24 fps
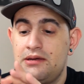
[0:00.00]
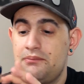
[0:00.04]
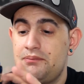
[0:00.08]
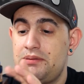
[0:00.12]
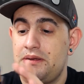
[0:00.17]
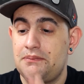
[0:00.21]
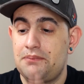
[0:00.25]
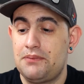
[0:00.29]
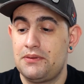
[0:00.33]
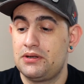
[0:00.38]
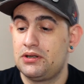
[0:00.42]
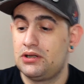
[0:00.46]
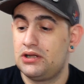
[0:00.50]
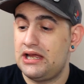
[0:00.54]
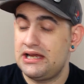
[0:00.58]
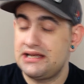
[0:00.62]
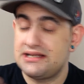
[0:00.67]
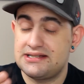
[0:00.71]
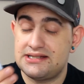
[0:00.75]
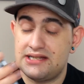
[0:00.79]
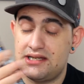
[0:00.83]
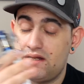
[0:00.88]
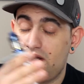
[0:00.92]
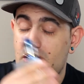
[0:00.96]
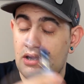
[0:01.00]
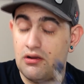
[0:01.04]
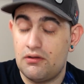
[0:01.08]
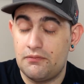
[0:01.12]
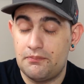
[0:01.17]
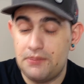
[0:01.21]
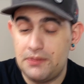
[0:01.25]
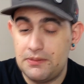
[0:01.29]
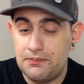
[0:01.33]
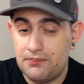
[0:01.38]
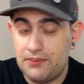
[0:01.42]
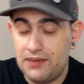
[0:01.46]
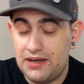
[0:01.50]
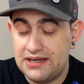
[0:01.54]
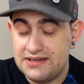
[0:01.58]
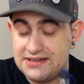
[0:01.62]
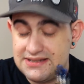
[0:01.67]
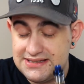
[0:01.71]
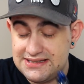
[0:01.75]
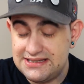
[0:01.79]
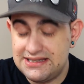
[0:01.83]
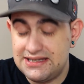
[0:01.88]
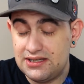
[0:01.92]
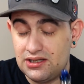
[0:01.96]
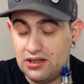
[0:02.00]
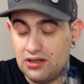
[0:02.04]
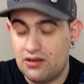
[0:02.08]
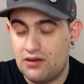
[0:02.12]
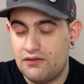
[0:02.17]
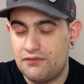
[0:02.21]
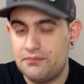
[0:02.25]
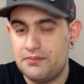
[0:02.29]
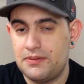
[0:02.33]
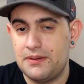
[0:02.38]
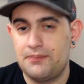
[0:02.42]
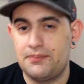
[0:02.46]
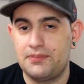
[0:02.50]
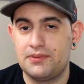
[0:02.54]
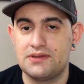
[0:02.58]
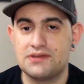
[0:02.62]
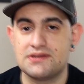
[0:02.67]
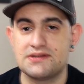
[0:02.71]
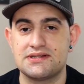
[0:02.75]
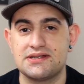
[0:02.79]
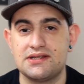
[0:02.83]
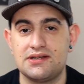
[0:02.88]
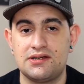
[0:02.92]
People, I see a lot of people's